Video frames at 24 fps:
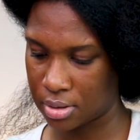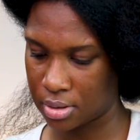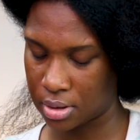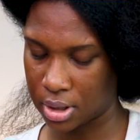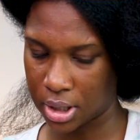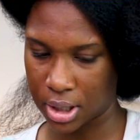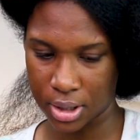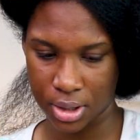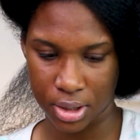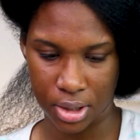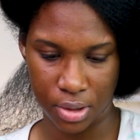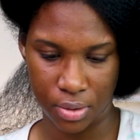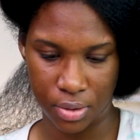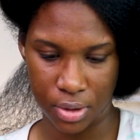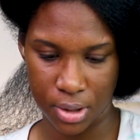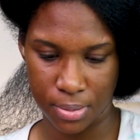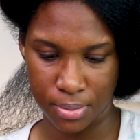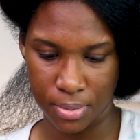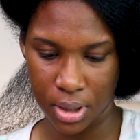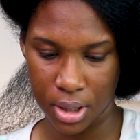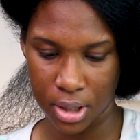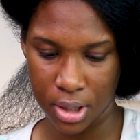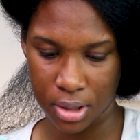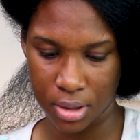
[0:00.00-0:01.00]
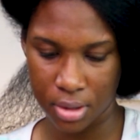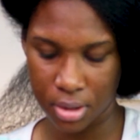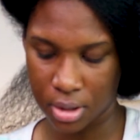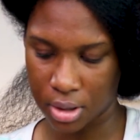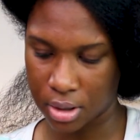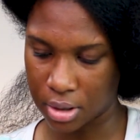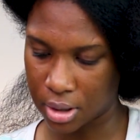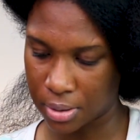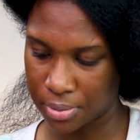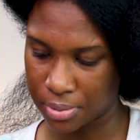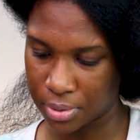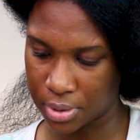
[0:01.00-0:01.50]
Okay, so it's been
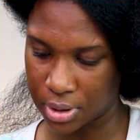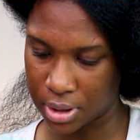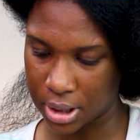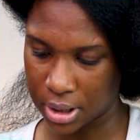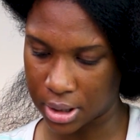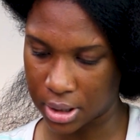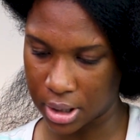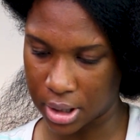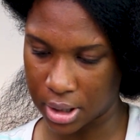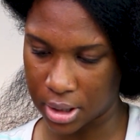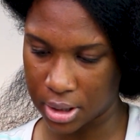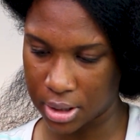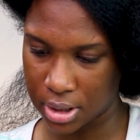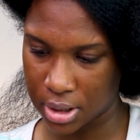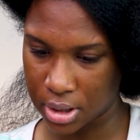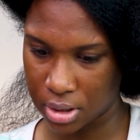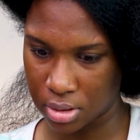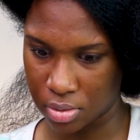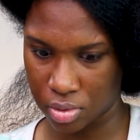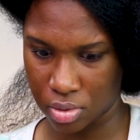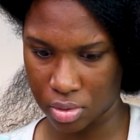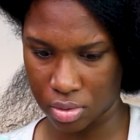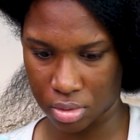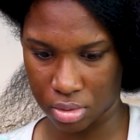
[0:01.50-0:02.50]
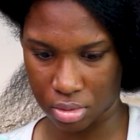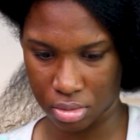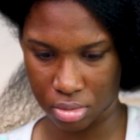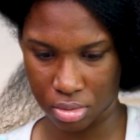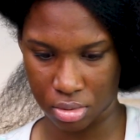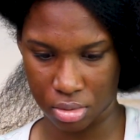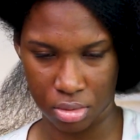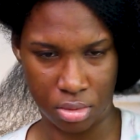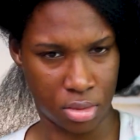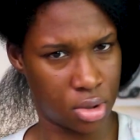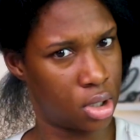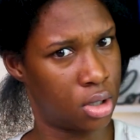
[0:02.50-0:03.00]
a couple seconds. Yeah, this is, ooh,
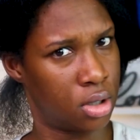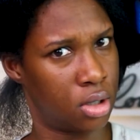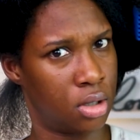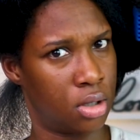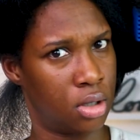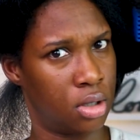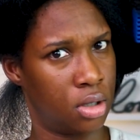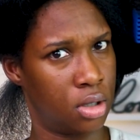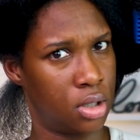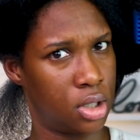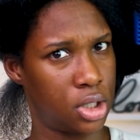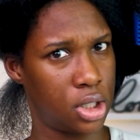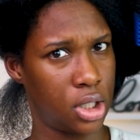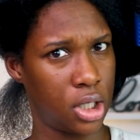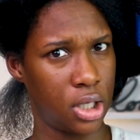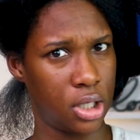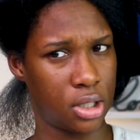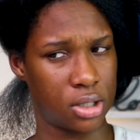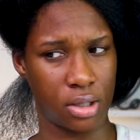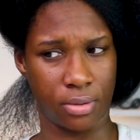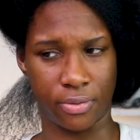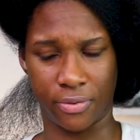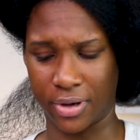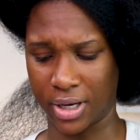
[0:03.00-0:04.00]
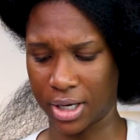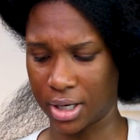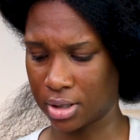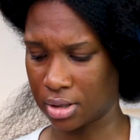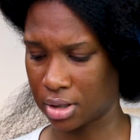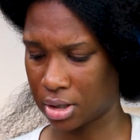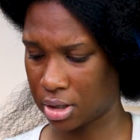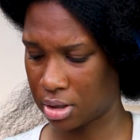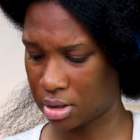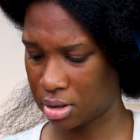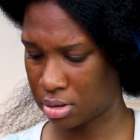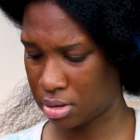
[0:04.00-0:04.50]
she heats up
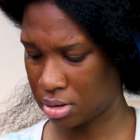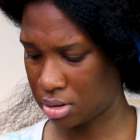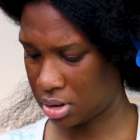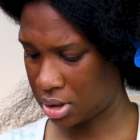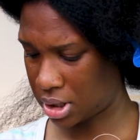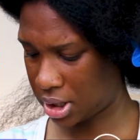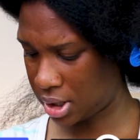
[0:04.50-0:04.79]
fast, girl.